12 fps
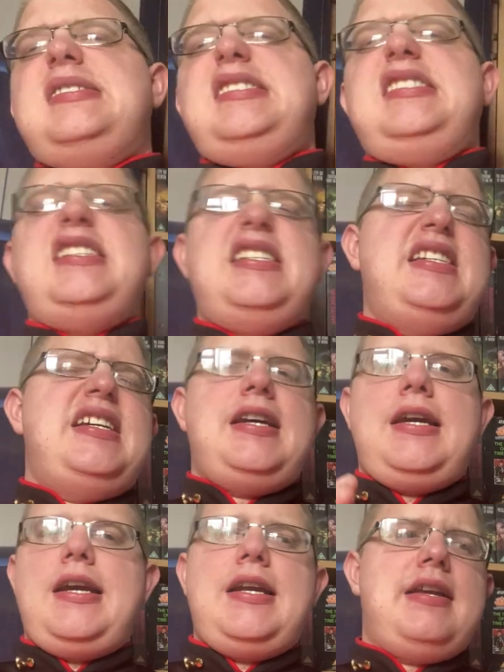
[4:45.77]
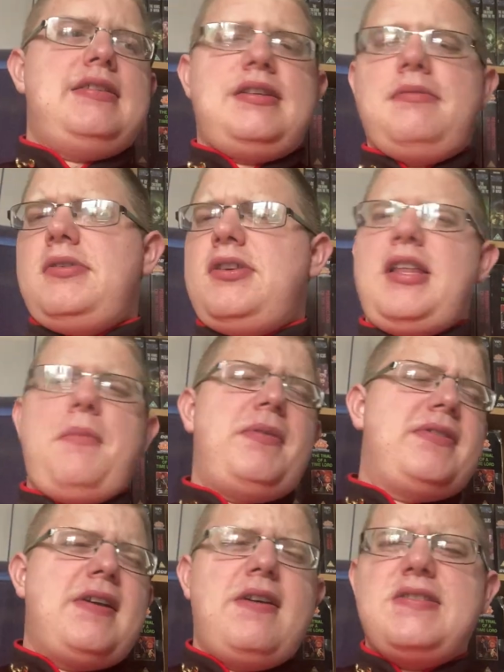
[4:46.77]
yeah, there's some good
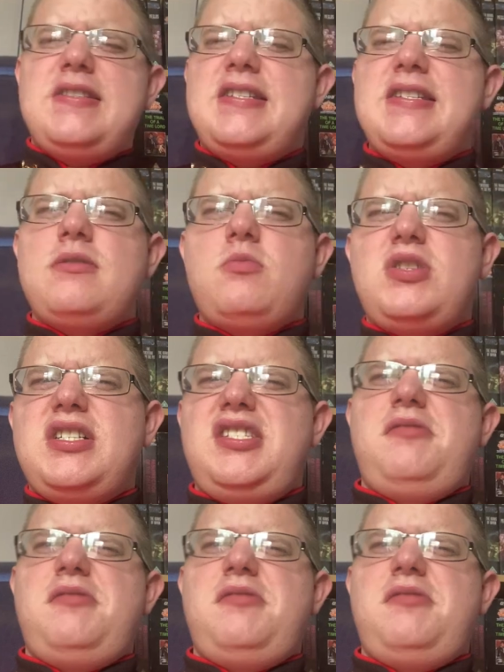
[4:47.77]
episodes in season 1.